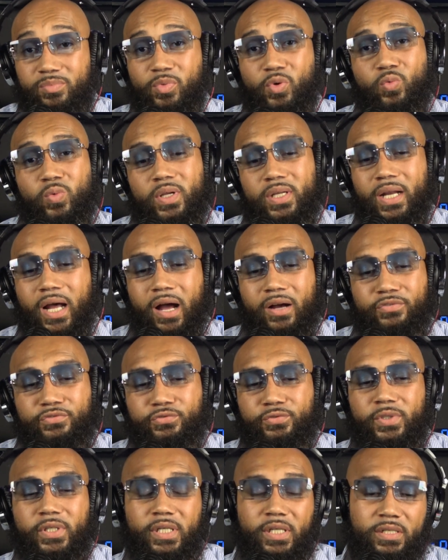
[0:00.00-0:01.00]
but we not
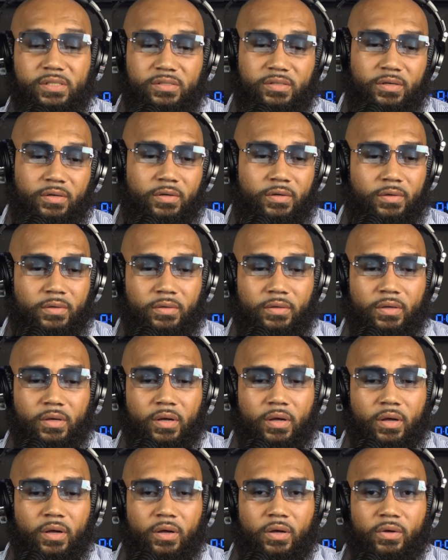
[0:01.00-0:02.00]
friends, dog.
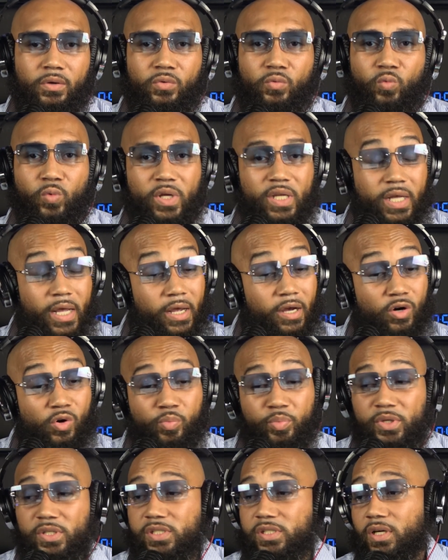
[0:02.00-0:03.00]
We
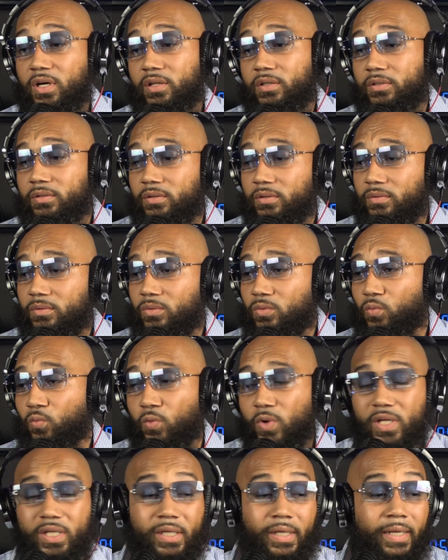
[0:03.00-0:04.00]
help each other.
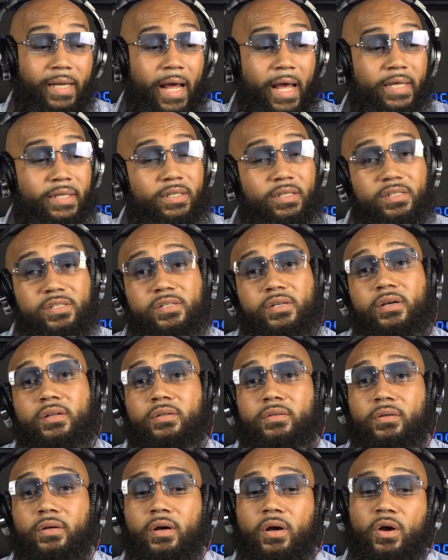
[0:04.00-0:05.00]
We like each
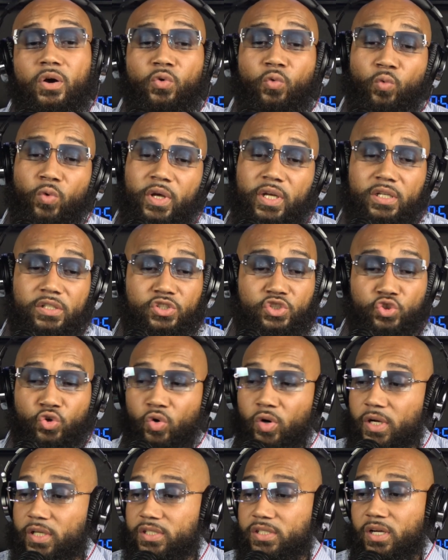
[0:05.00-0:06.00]
other. We
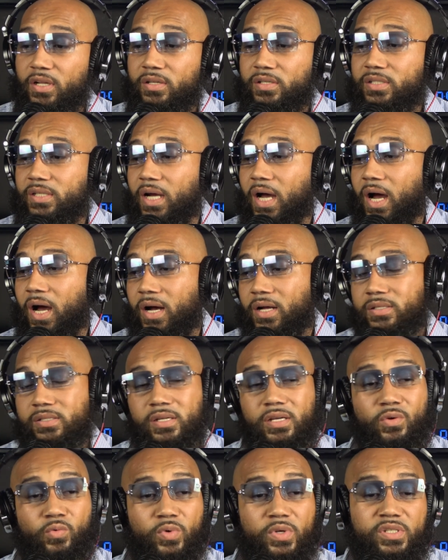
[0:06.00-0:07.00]
enjoy each other's
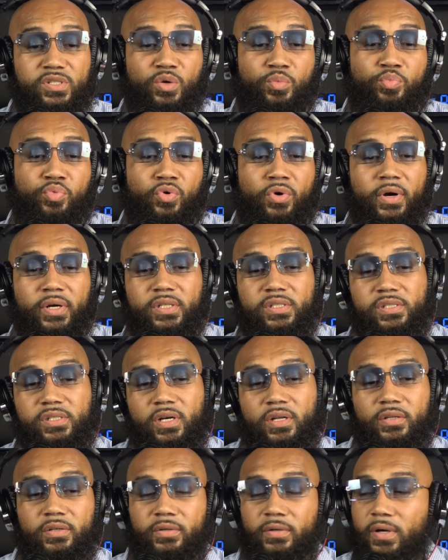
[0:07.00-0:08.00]
content. We support each
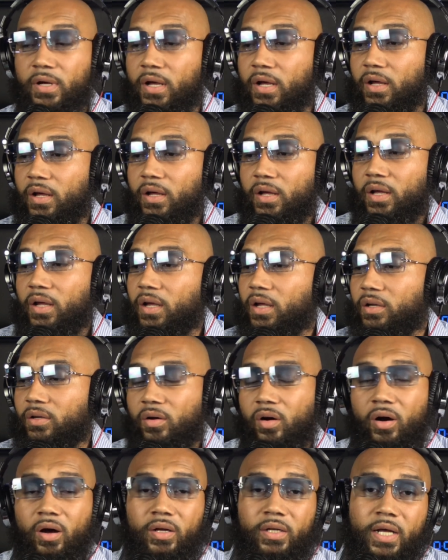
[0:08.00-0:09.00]
other and
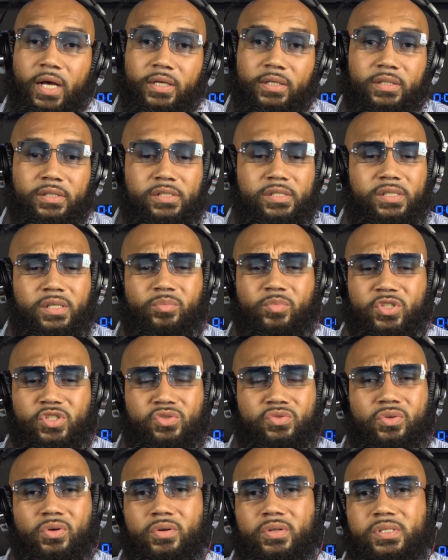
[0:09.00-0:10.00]
all that good shit. But
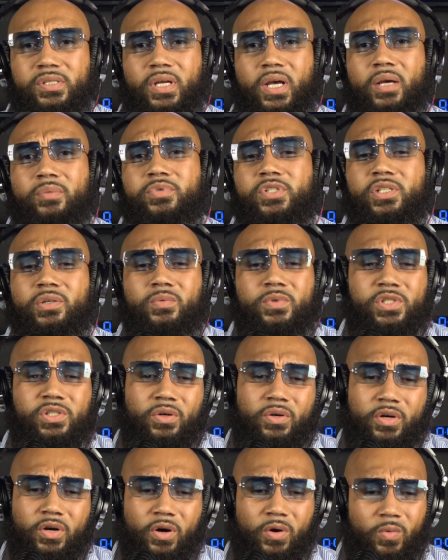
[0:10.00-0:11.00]
you do the same shit with
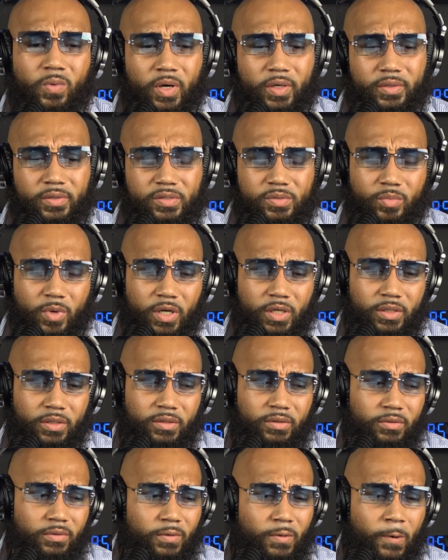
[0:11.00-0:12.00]
your coworkers, my
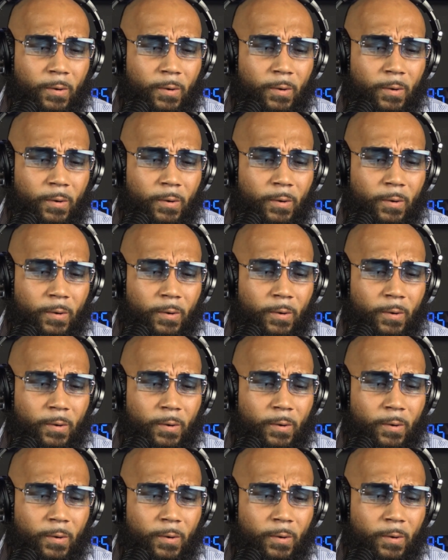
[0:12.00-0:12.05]
nigga.